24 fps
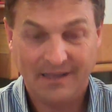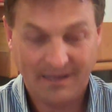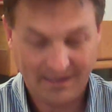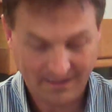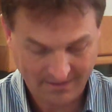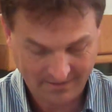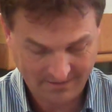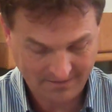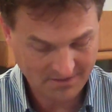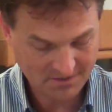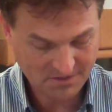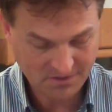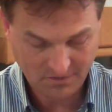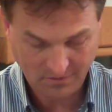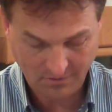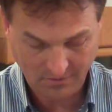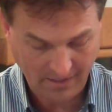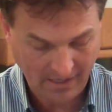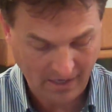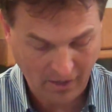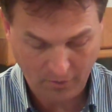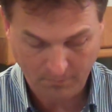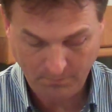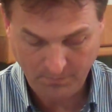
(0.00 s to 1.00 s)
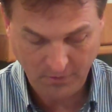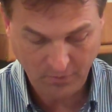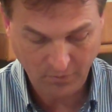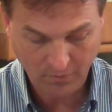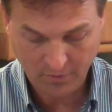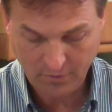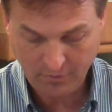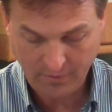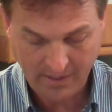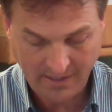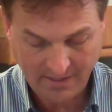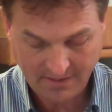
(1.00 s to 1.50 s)
and this will help you
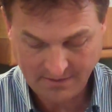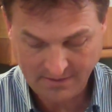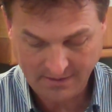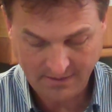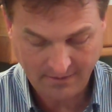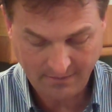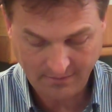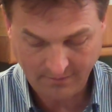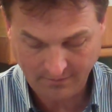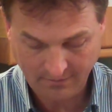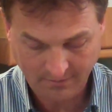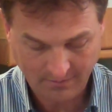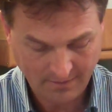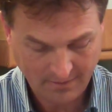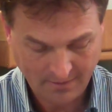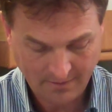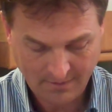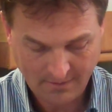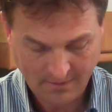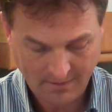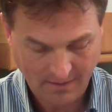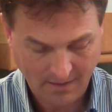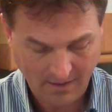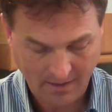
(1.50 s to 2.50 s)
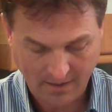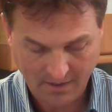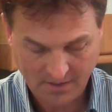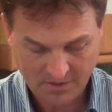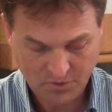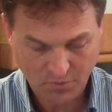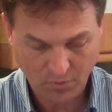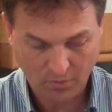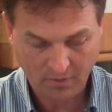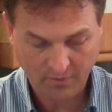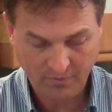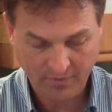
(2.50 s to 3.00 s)
a great deal
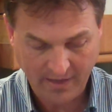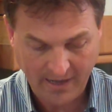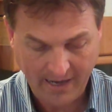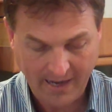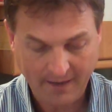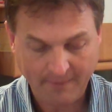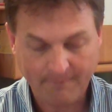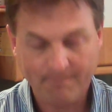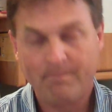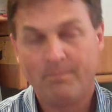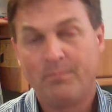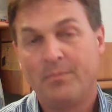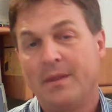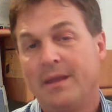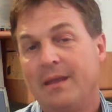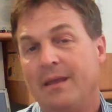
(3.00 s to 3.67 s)
toward that.